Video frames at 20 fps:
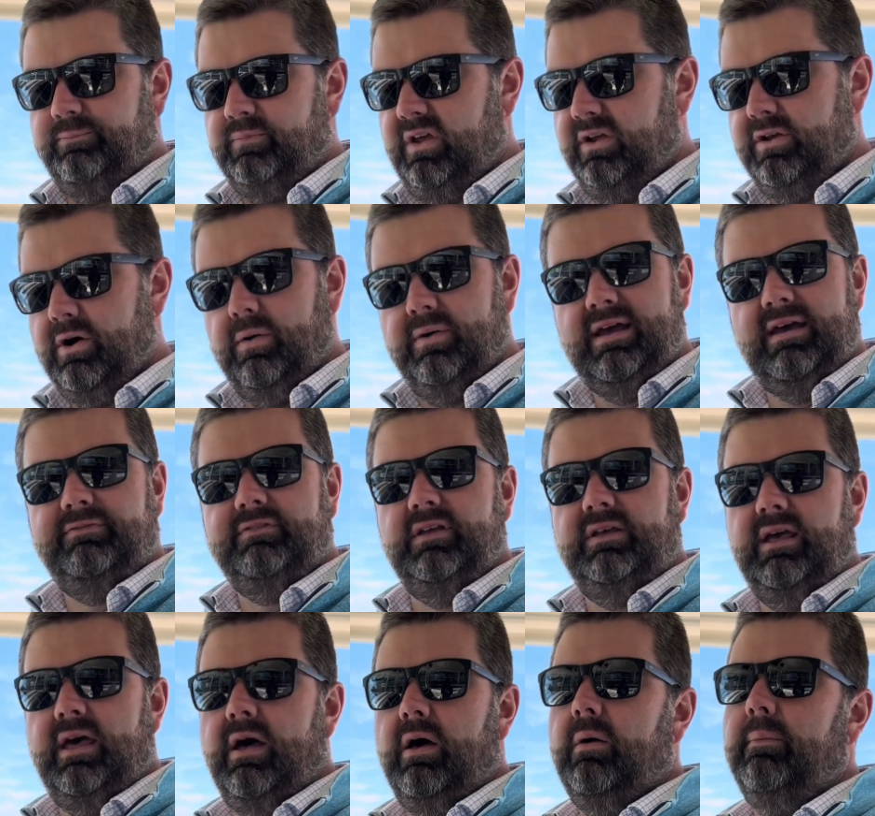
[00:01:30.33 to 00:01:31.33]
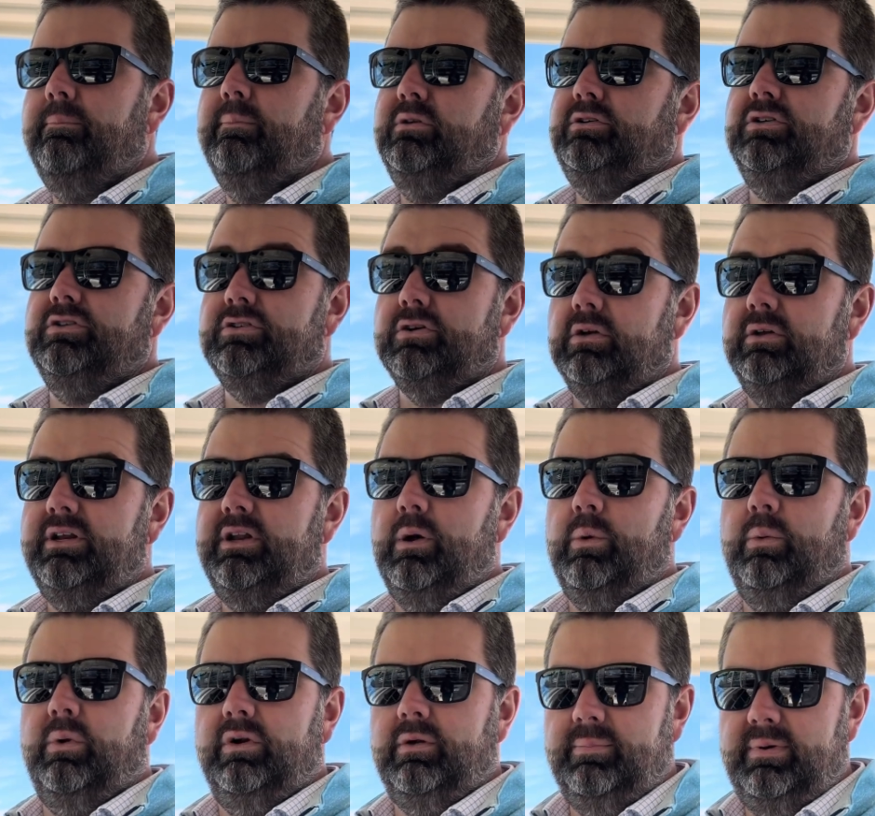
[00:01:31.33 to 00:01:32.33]
You don't have to yell, but you certainly
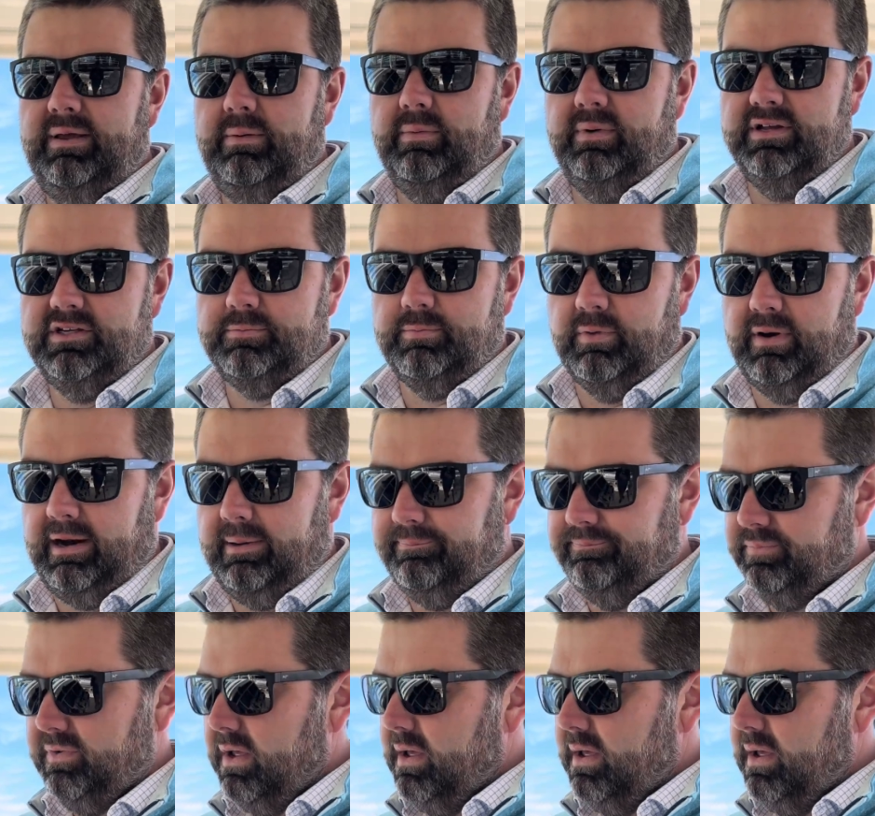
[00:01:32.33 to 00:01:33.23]
don't want to be whispering.